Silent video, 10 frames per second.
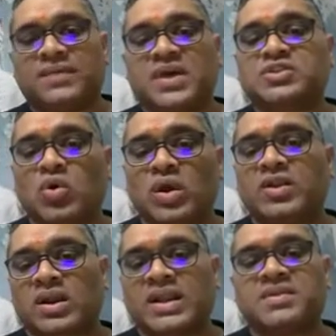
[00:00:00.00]
If there is no
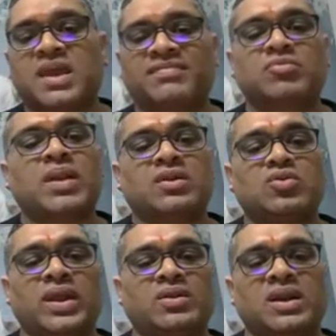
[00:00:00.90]
end organ damage, asymptomatic.
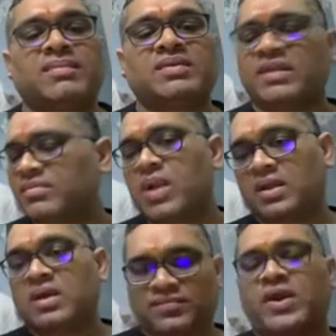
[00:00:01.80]
No end organ damage, asymptomatic.